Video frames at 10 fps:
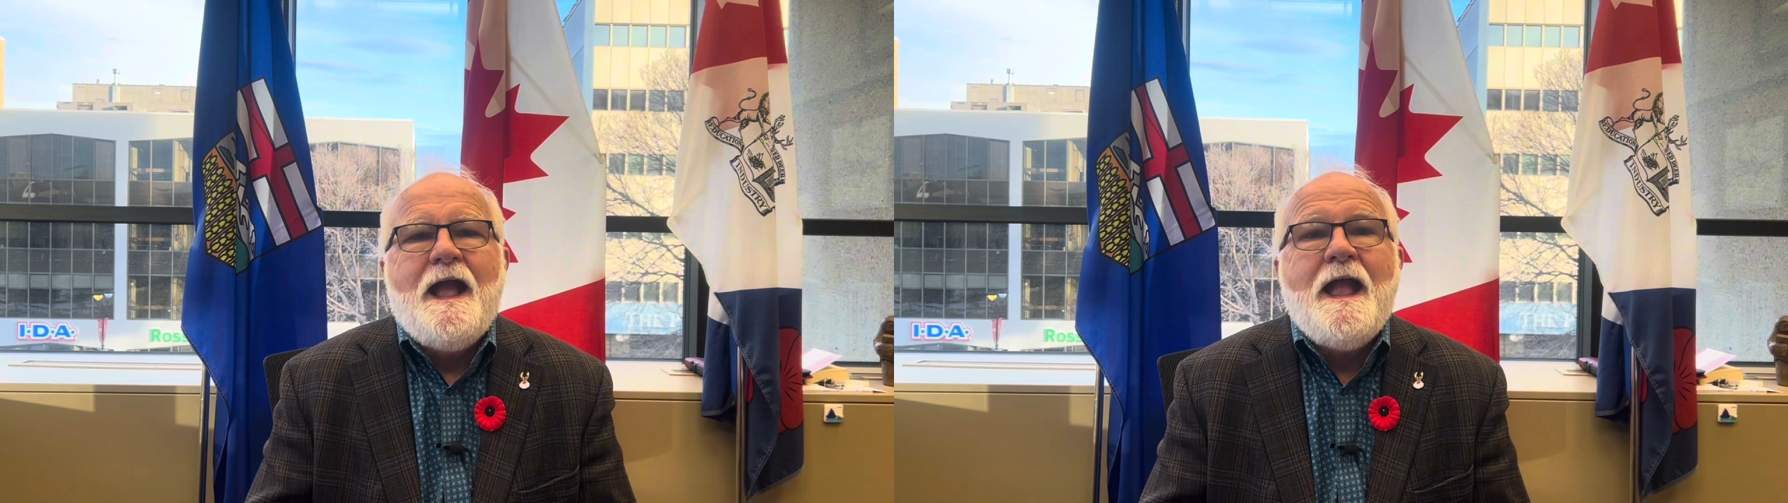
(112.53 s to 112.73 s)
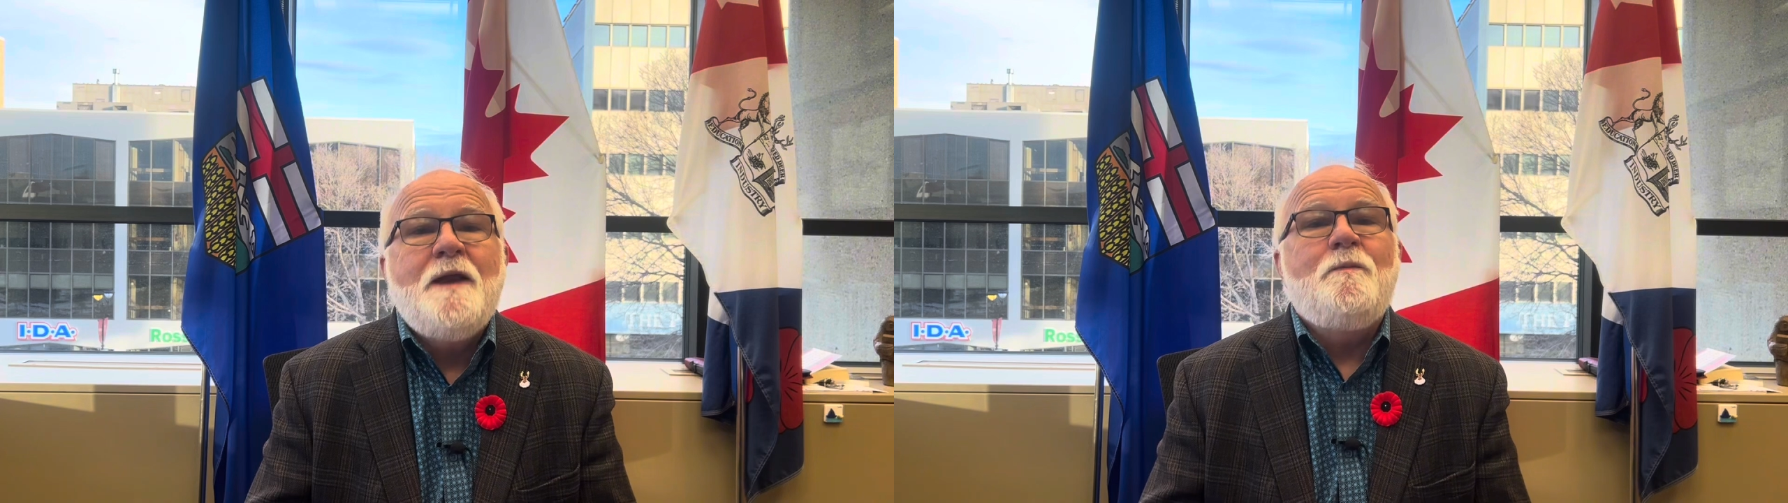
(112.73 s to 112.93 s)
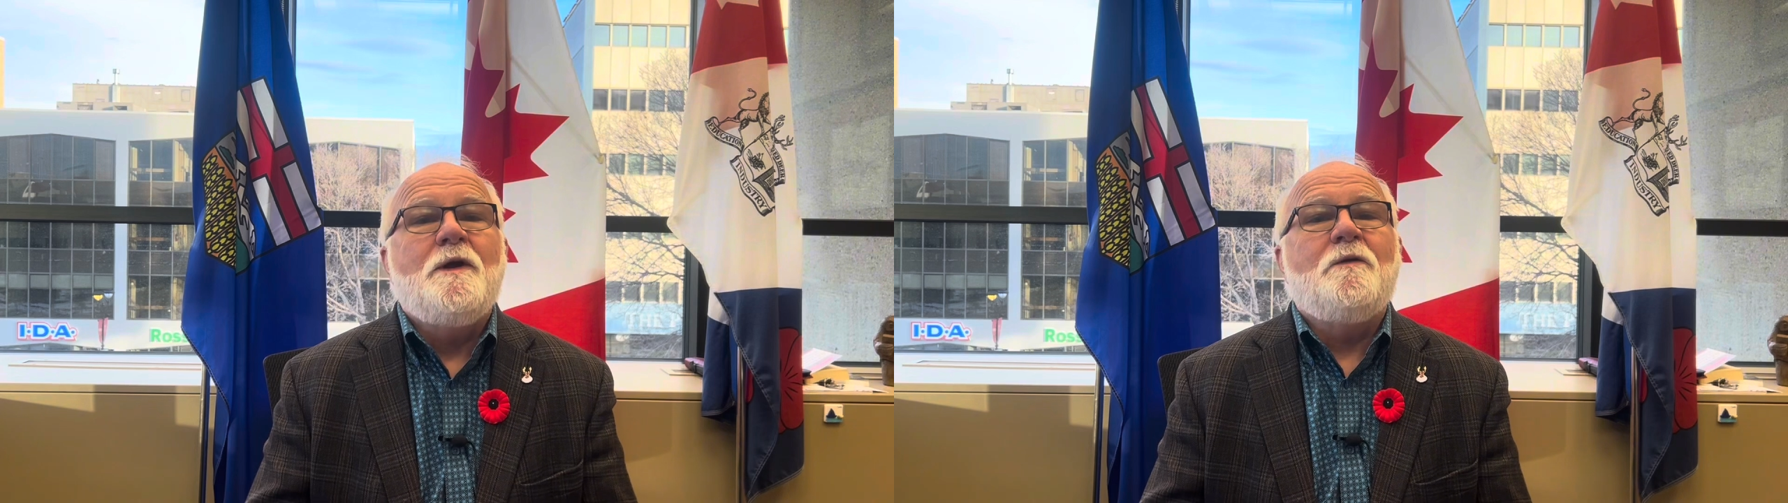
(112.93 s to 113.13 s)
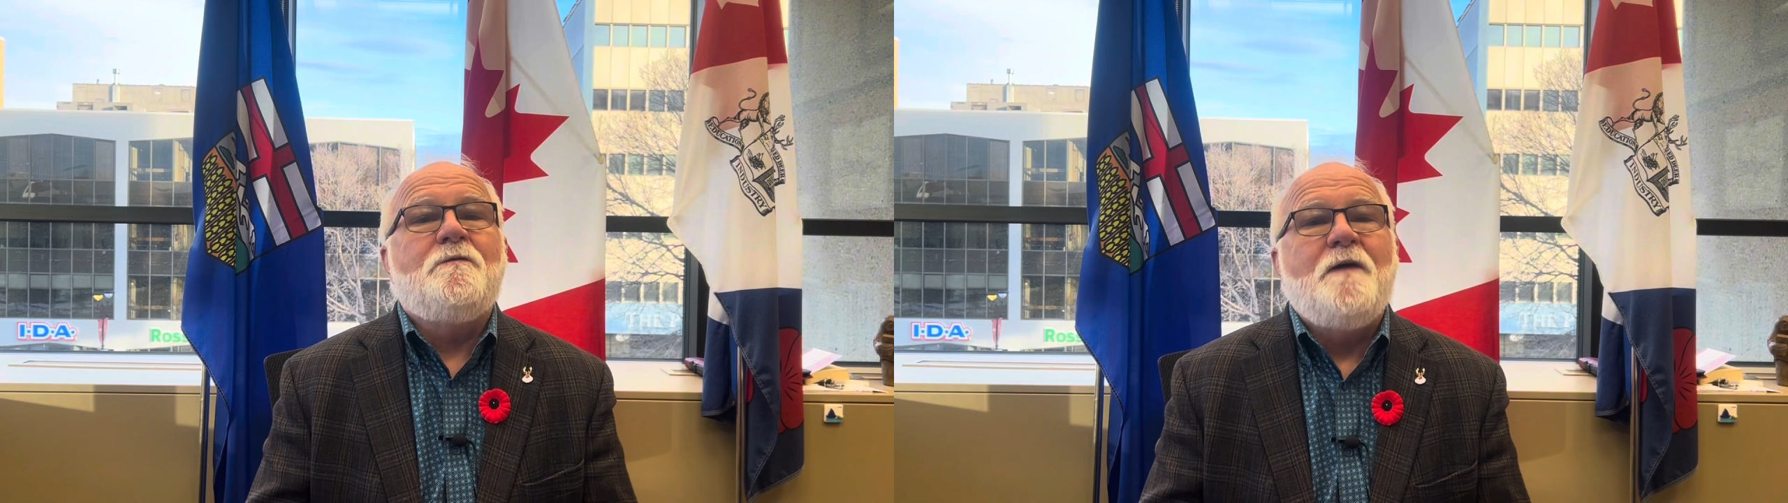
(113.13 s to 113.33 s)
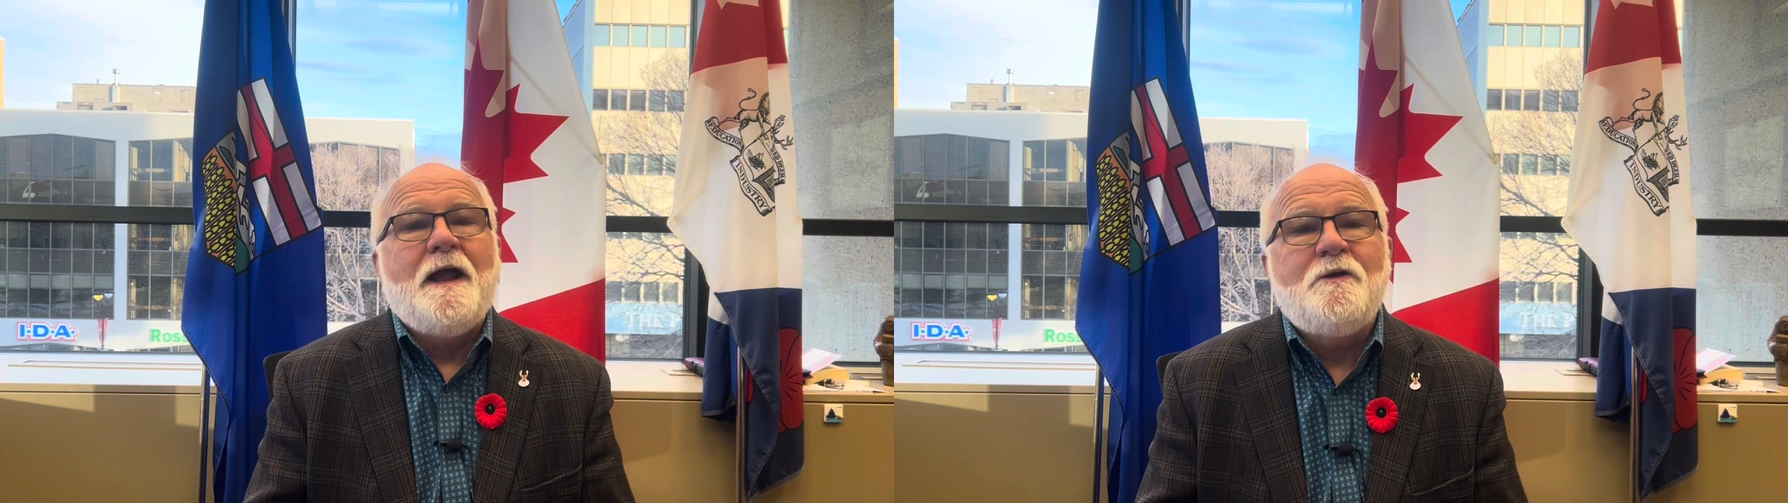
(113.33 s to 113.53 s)
and
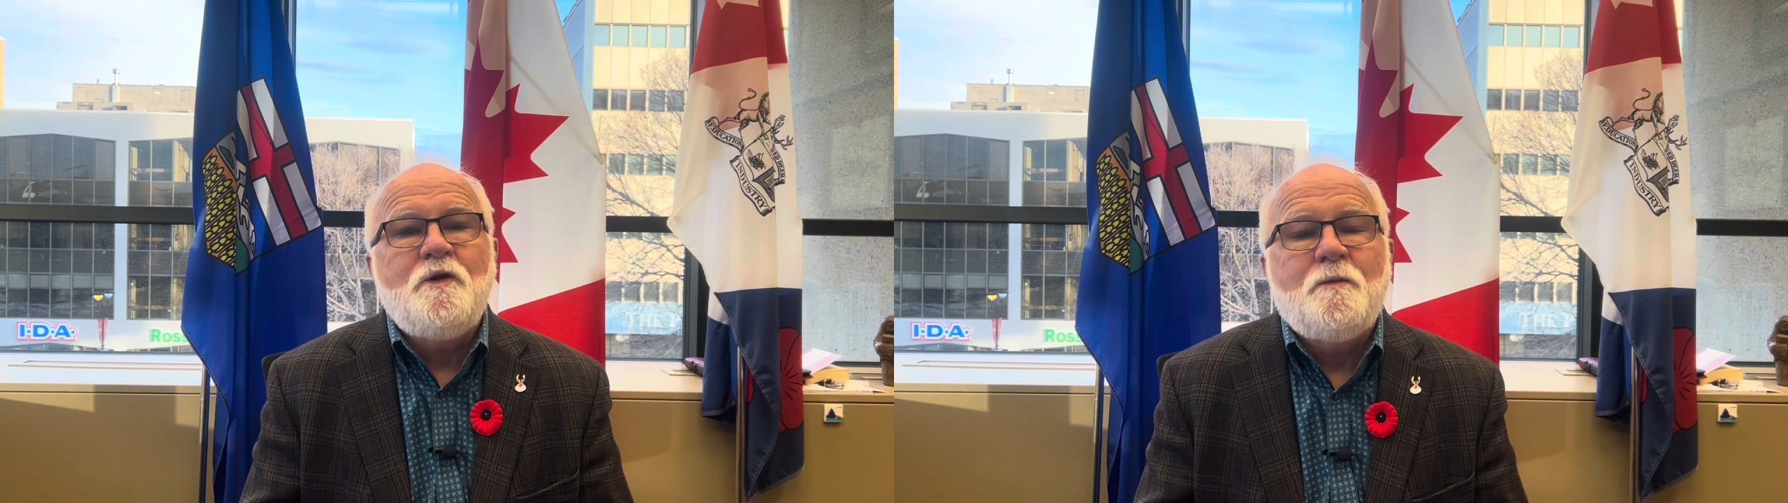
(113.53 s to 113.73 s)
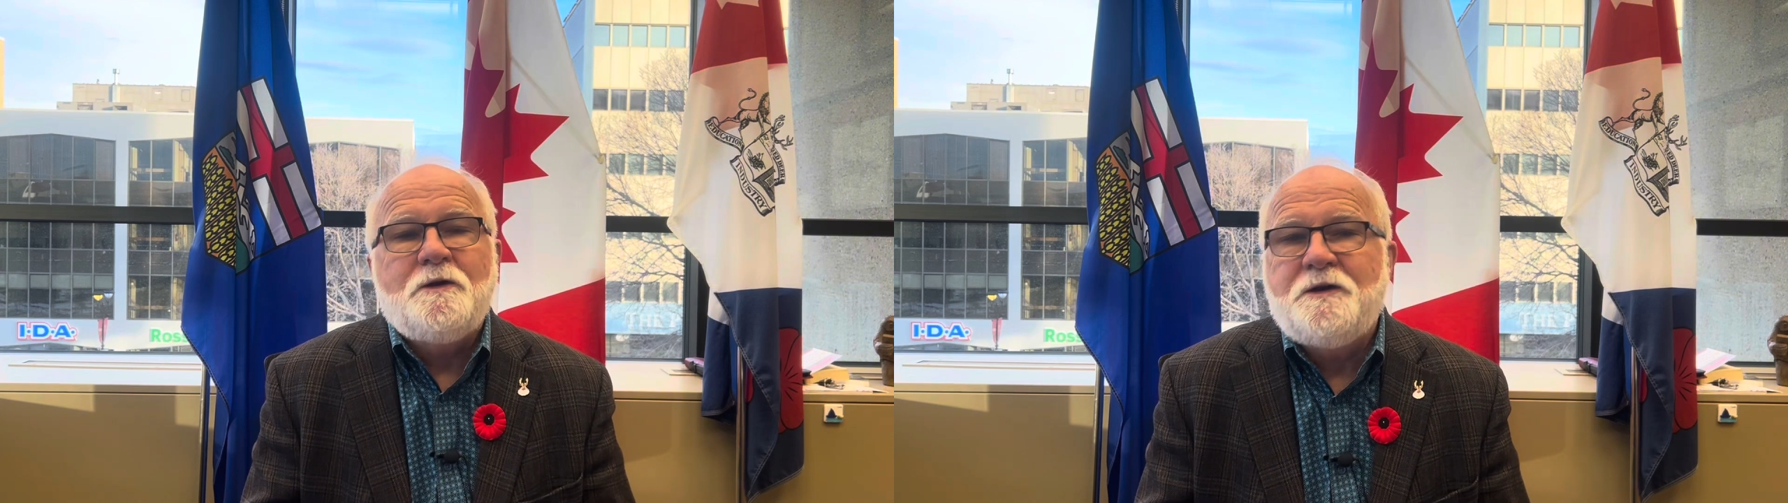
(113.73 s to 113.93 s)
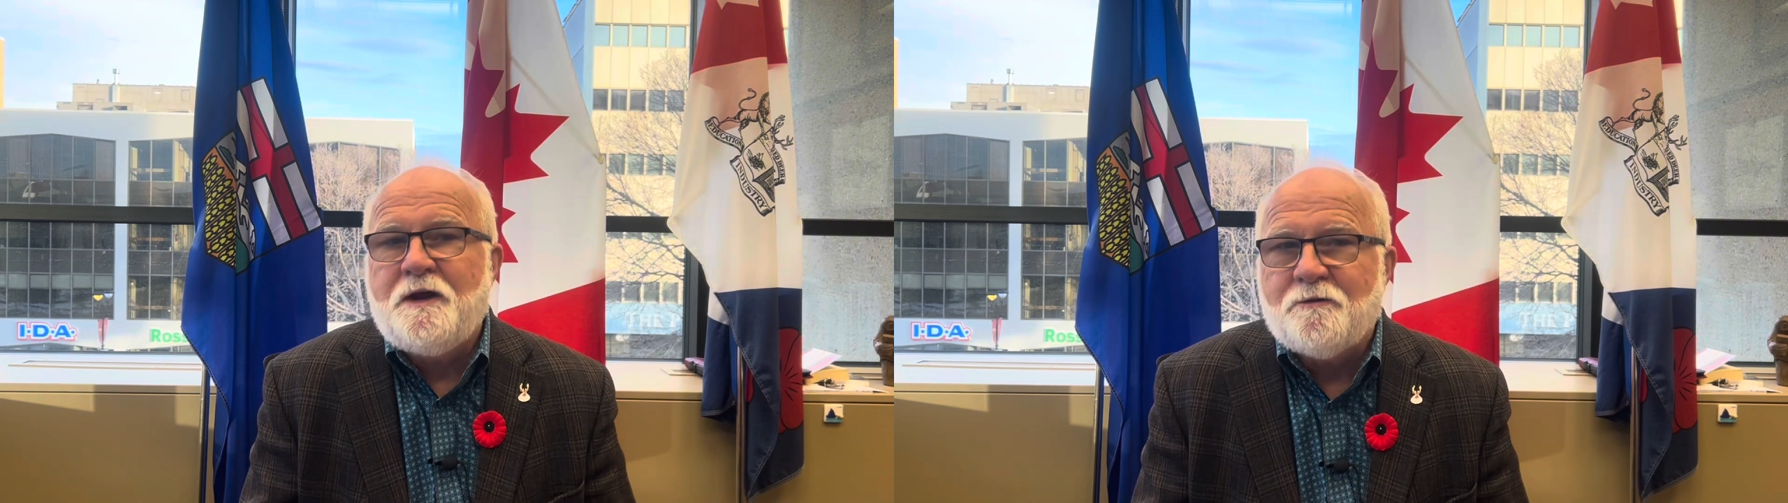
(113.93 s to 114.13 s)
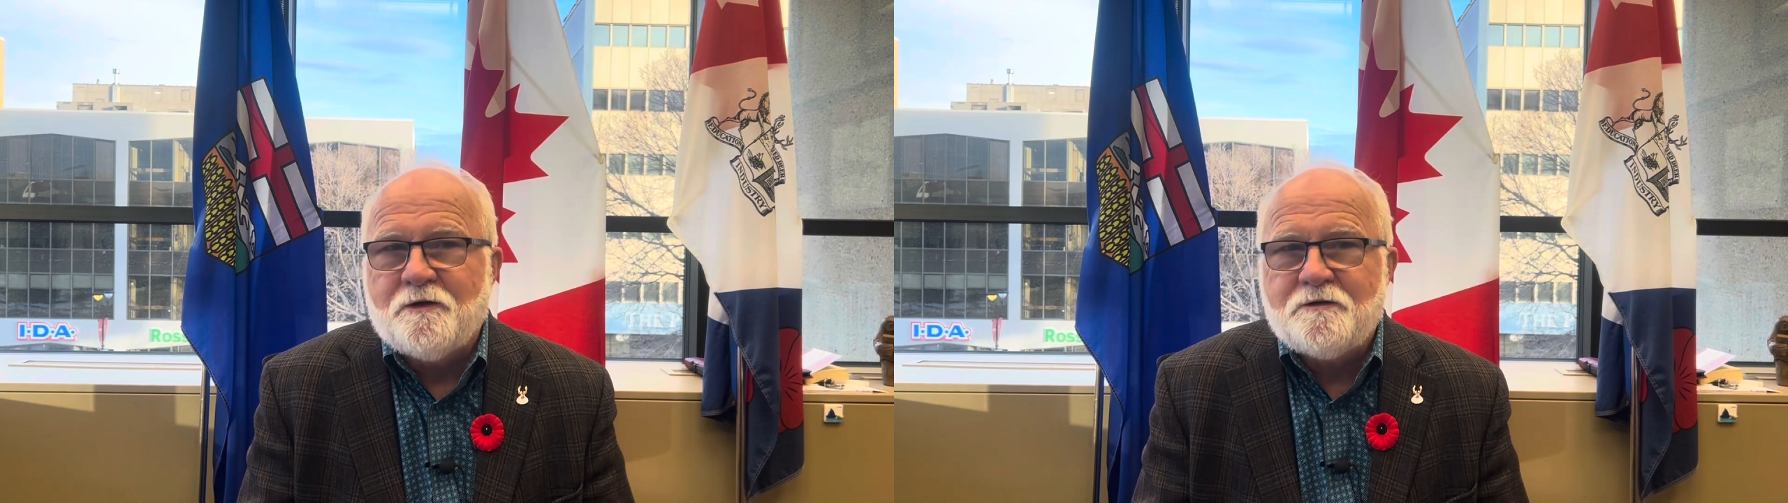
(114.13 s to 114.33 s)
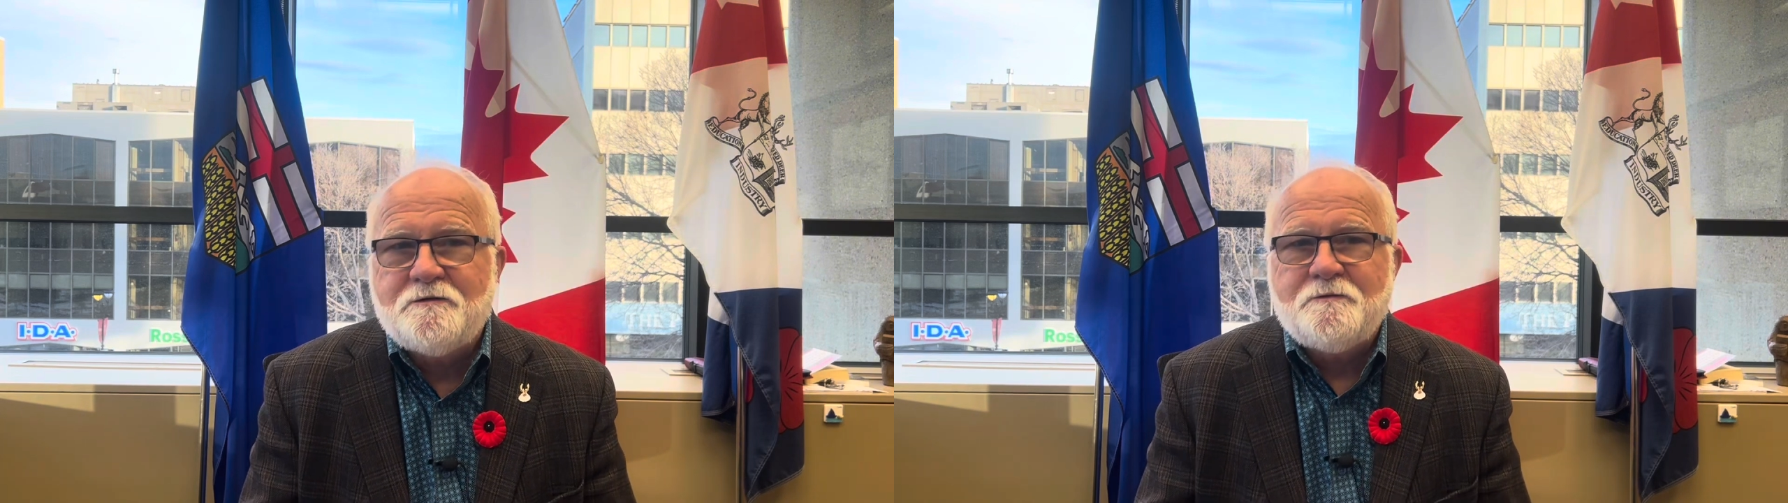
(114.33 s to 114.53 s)
build valuable
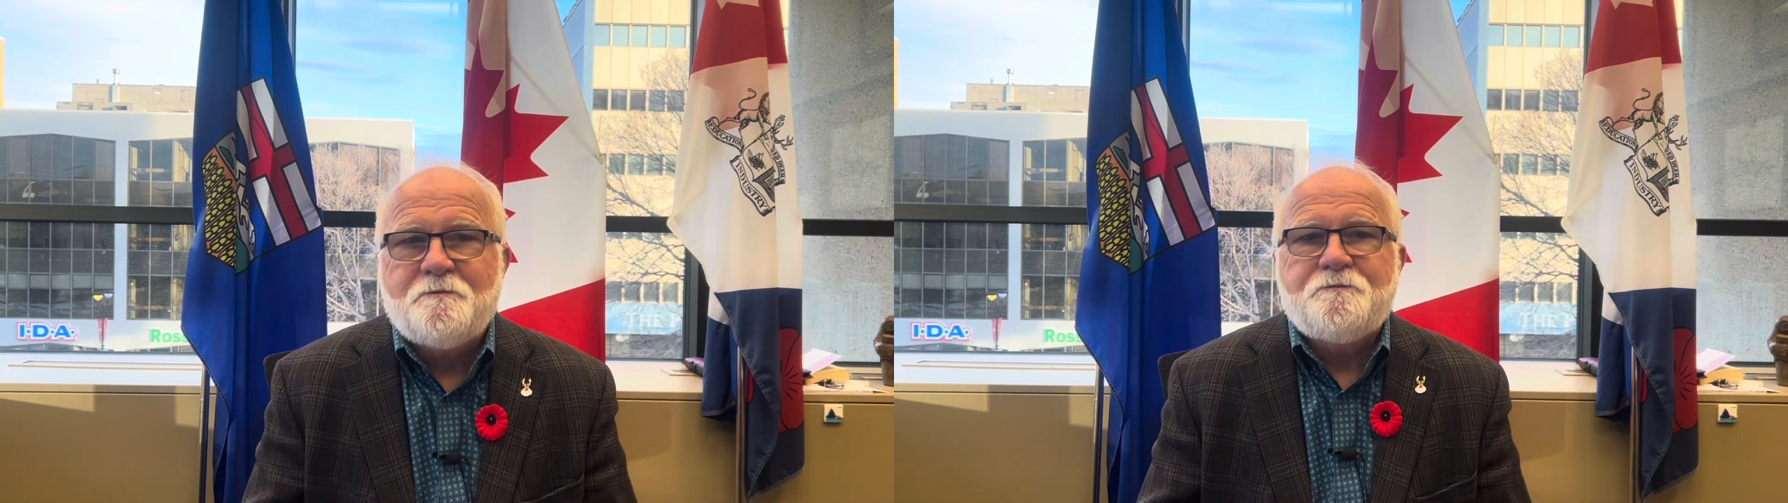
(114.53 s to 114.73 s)
networks.